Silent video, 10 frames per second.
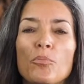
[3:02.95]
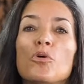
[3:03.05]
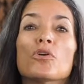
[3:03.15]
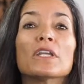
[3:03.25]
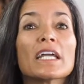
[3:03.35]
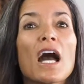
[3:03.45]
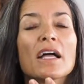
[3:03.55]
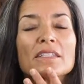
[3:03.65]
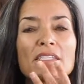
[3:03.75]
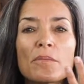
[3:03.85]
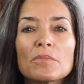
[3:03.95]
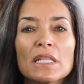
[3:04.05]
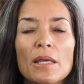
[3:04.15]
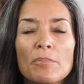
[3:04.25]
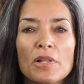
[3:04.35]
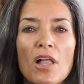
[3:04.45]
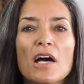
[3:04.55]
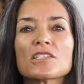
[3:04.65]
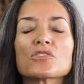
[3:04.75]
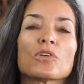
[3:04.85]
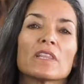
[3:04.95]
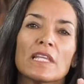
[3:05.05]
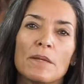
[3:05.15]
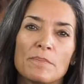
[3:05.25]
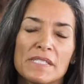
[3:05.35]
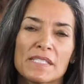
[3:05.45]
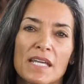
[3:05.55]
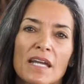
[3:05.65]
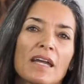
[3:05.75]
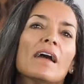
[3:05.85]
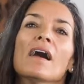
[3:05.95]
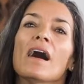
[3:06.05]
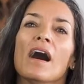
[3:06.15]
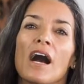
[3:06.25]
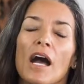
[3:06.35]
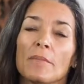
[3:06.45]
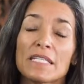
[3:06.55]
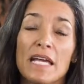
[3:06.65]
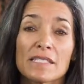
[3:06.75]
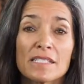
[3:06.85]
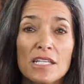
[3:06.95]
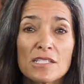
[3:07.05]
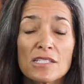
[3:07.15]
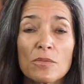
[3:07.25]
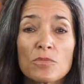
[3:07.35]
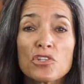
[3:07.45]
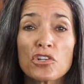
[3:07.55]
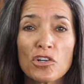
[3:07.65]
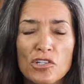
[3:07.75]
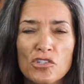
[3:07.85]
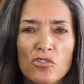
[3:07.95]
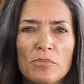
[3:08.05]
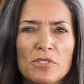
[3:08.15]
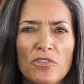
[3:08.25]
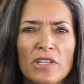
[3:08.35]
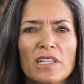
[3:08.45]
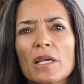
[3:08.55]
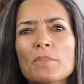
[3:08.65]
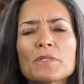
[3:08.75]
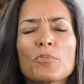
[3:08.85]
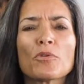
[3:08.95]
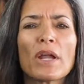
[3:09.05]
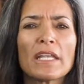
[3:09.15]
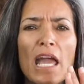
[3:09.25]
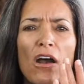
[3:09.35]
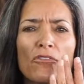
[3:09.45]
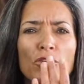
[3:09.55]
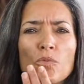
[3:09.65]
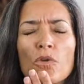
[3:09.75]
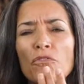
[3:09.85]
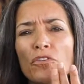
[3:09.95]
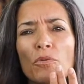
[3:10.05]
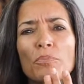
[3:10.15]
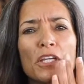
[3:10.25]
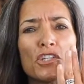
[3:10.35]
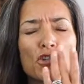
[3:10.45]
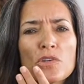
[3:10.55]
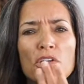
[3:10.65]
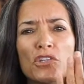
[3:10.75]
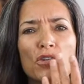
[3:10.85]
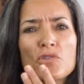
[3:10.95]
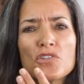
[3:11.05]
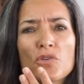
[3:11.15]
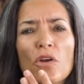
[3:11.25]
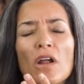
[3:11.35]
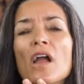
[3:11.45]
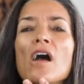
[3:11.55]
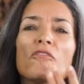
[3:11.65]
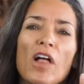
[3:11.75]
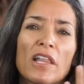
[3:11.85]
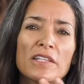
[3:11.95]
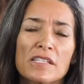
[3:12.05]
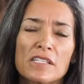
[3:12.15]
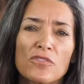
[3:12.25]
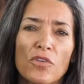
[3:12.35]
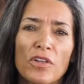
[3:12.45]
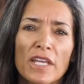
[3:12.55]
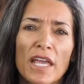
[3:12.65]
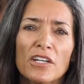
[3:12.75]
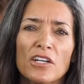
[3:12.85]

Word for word: putting on some lip gloss or lipstick. Uh, I'm testing some sugar scrubs for the lips, but right now, if, you, if you're a peach, you can use your flawless exfoliator.